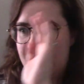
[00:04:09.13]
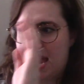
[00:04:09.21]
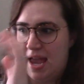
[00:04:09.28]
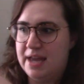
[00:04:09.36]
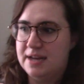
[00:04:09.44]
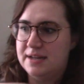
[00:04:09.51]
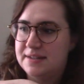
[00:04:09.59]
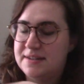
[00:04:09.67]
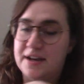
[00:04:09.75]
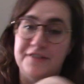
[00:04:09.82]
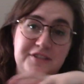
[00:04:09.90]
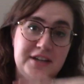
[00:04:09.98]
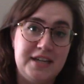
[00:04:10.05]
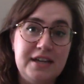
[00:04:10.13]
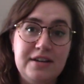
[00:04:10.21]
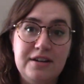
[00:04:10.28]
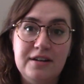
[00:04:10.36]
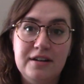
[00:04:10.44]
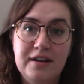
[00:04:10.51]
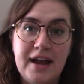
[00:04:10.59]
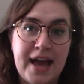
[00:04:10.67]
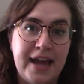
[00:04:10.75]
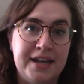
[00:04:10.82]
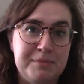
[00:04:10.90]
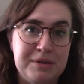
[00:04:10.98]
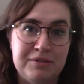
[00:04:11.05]
and stuff in here
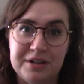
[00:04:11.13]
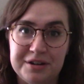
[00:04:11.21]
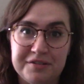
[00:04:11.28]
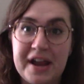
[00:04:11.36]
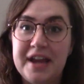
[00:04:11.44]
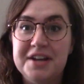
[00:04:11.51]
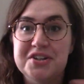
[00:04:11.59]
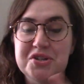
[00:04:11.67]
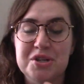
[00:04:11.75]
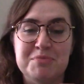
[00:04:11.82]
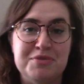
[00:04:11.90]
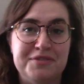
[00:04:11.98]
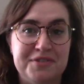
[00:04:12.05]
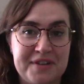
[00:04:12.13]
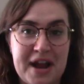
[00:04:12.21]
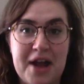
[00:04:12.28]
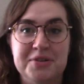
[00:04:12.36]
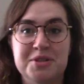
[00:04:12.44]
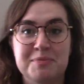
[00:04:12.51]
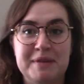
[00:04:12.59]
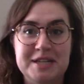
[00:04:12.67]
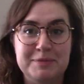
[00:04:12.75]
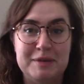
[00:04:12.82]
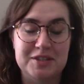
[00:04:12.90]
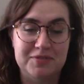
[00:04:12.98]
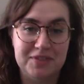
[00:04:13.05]
had to be rearranged and moved around to make
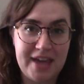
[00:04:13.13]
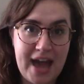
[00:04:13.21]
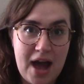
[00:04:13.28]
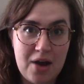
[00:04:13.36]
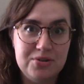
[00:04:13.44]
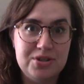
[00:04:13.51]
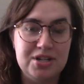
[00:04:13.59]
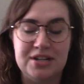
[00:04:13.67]
space for the couch,